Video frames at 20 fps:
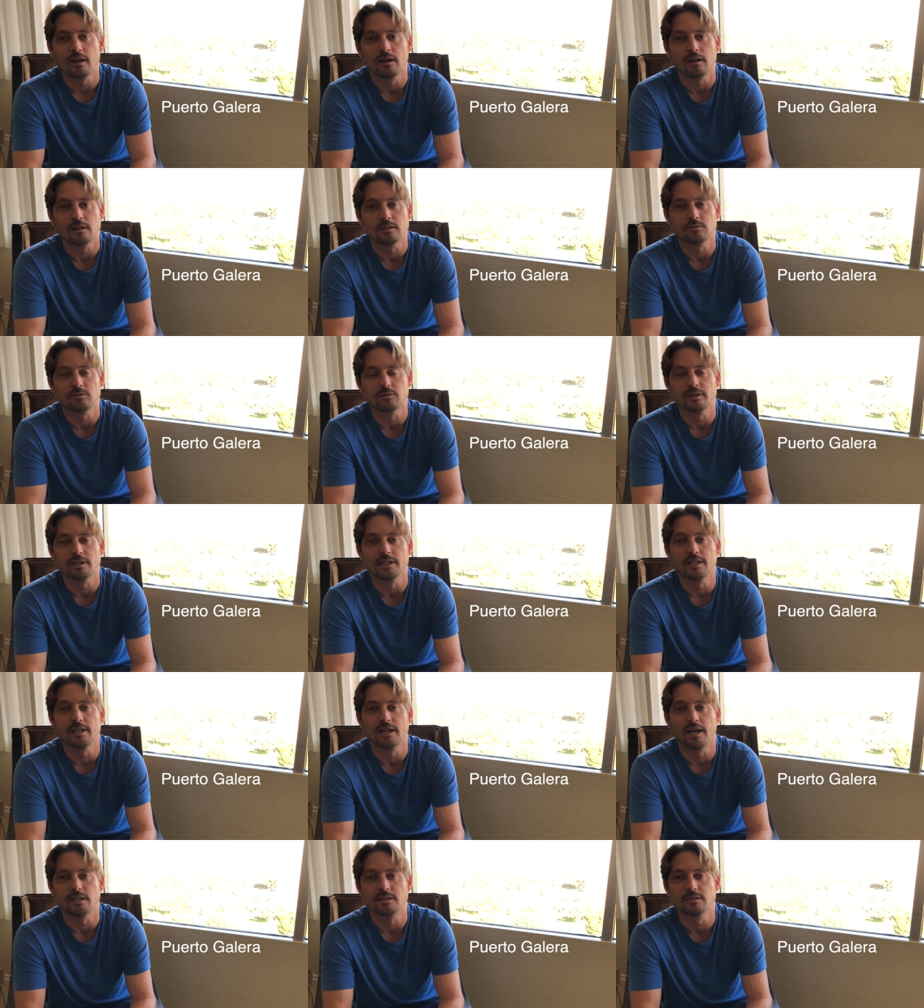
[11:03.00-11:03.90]
It's a really
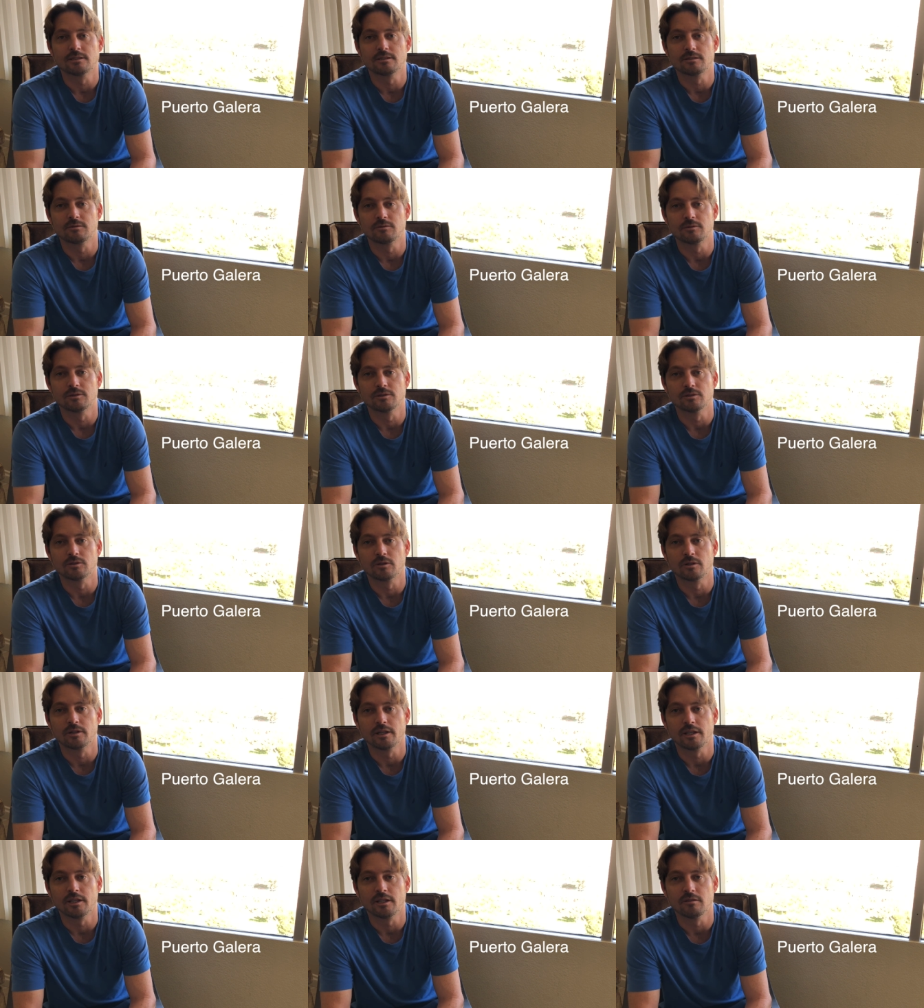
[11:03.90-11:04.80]
nice
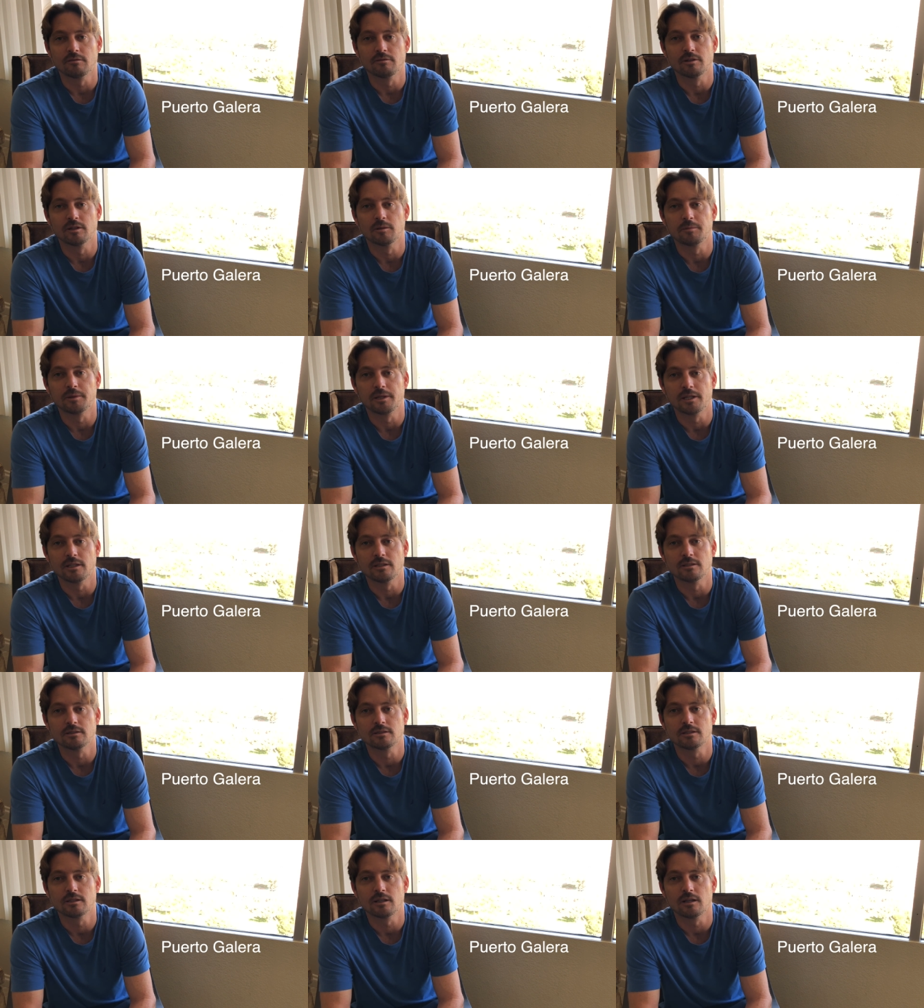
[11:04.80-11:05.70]
resort in the
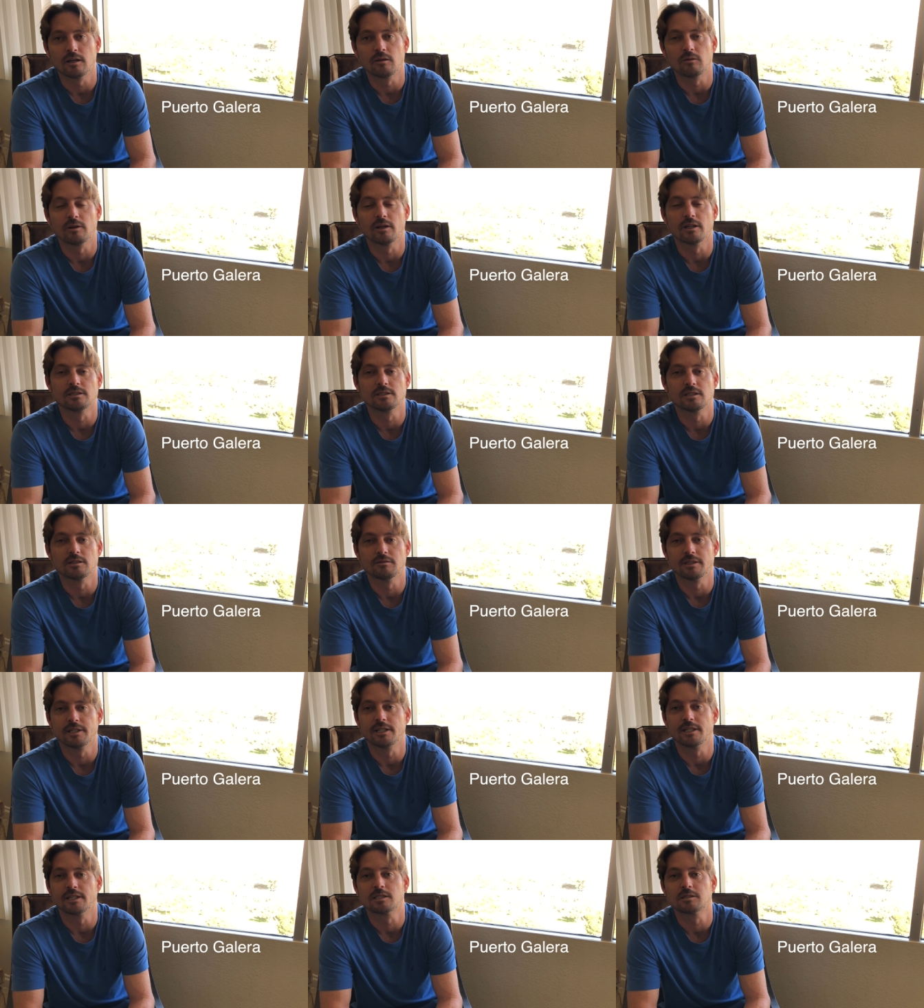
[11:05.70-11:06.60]
Philippines,
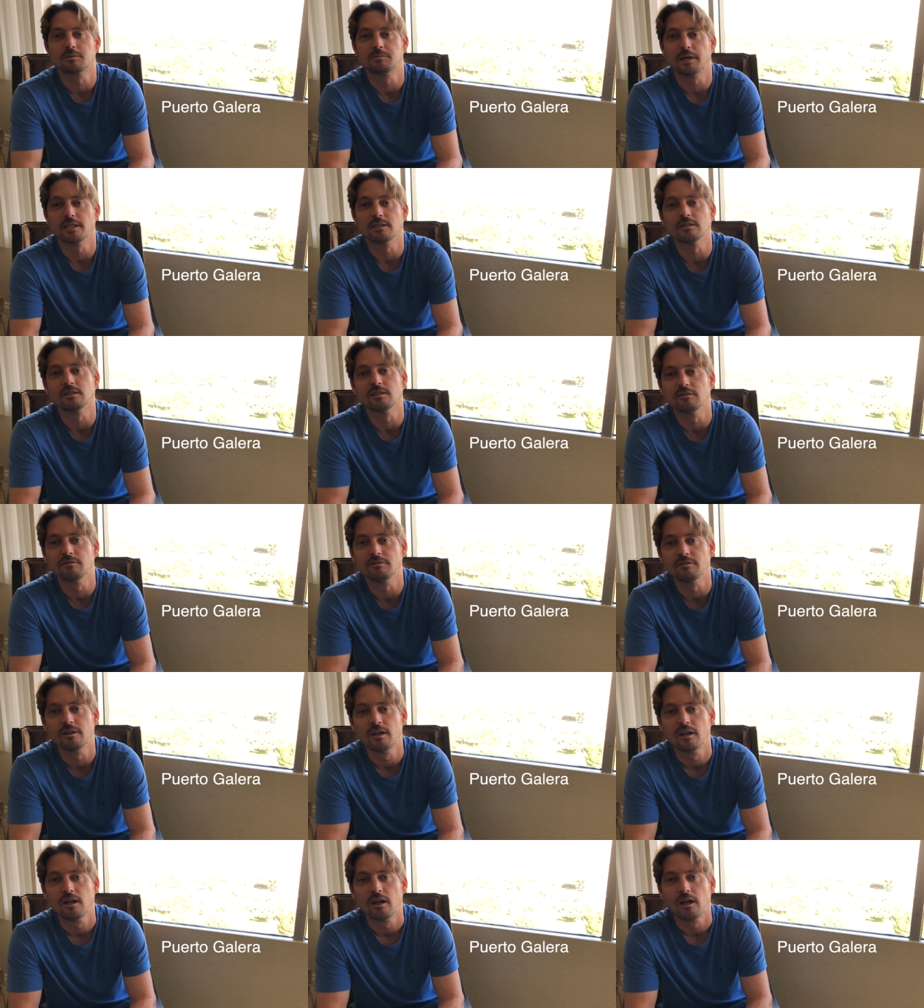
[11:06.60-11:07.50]
relatively inexpensive
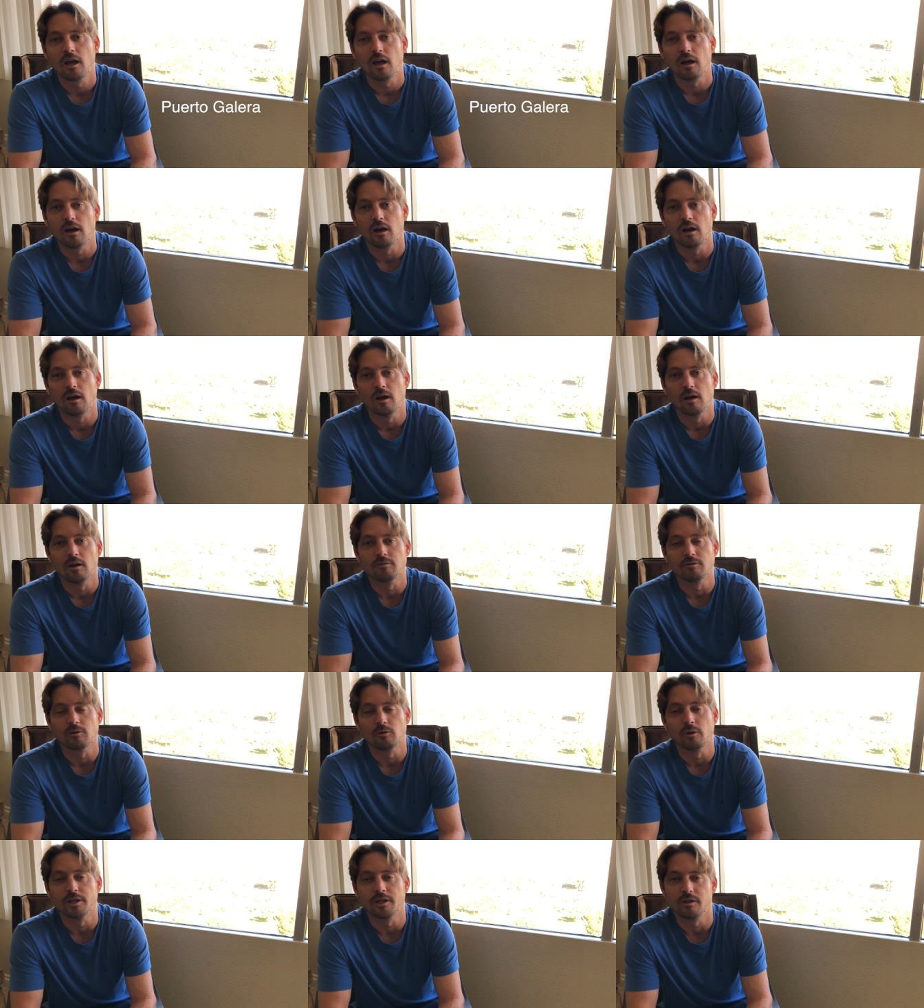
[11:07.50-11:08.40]

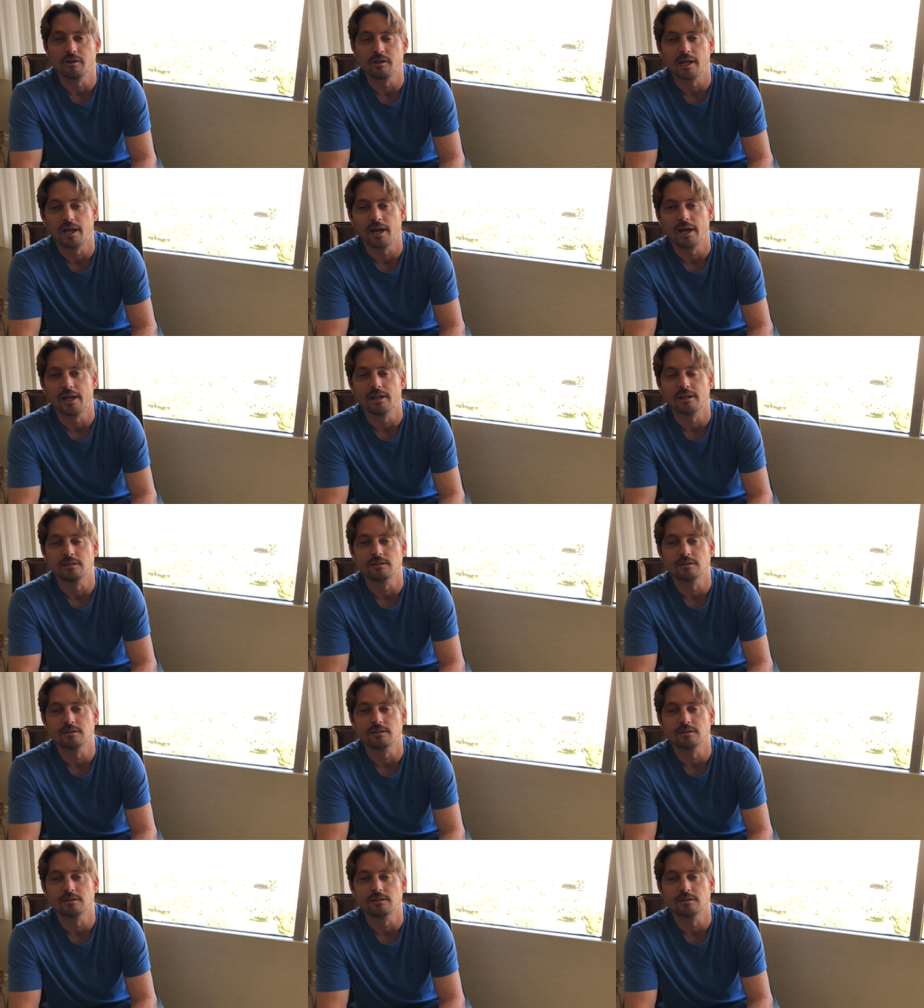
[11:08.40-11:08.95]
for what you get.